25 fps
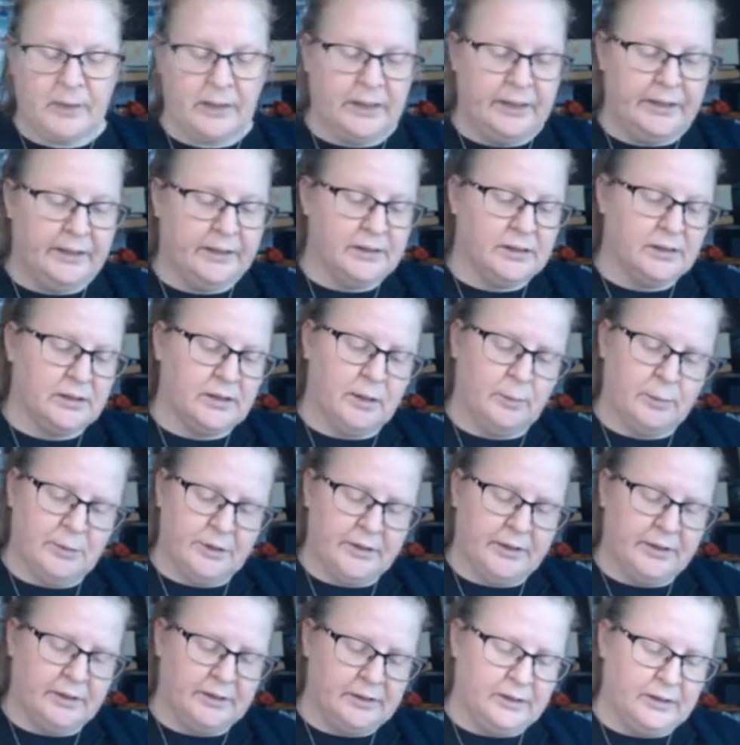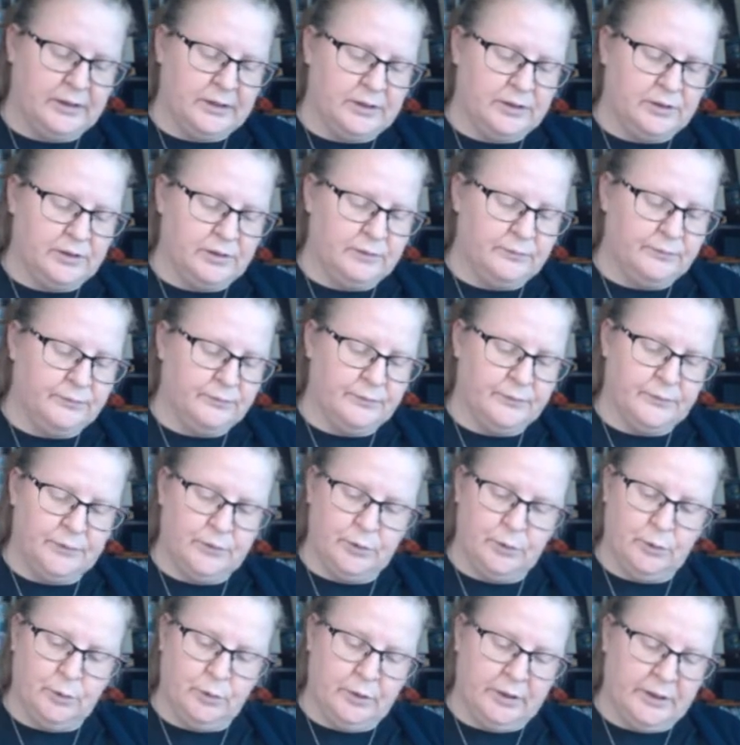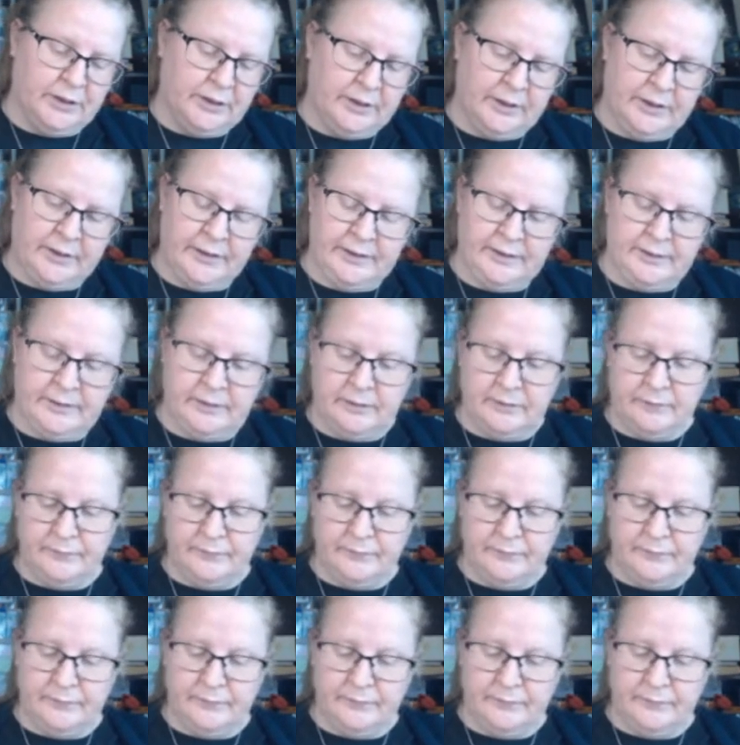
there's a couple of things I need to organise.